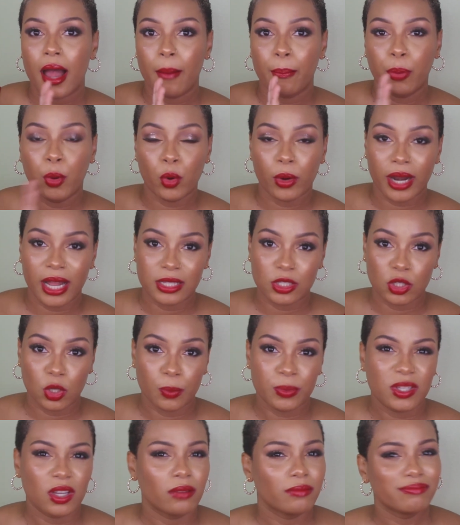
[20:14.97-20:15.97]
put that up.
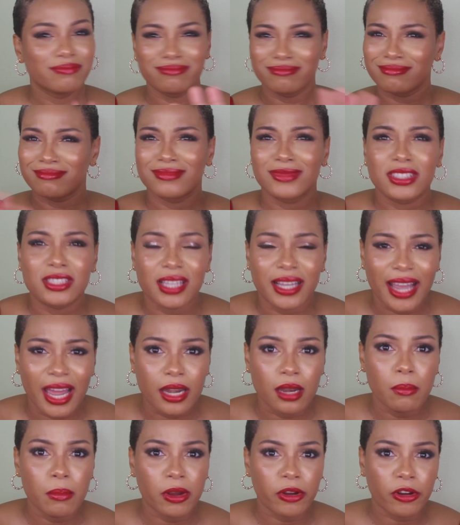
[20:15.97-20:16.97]
So to
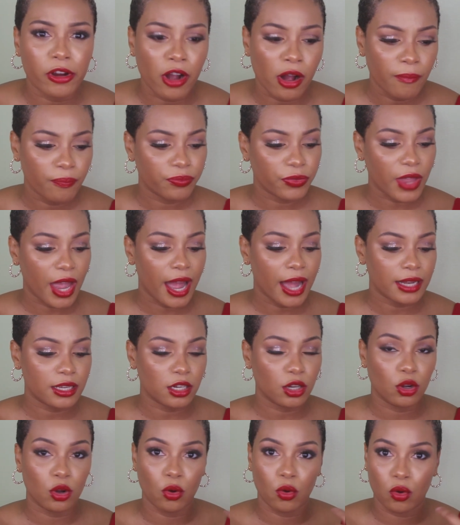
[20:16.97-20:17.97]
get the mirror, I had
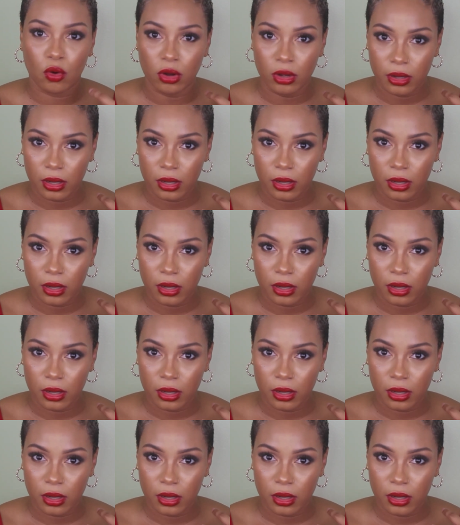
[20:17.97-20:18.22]
to go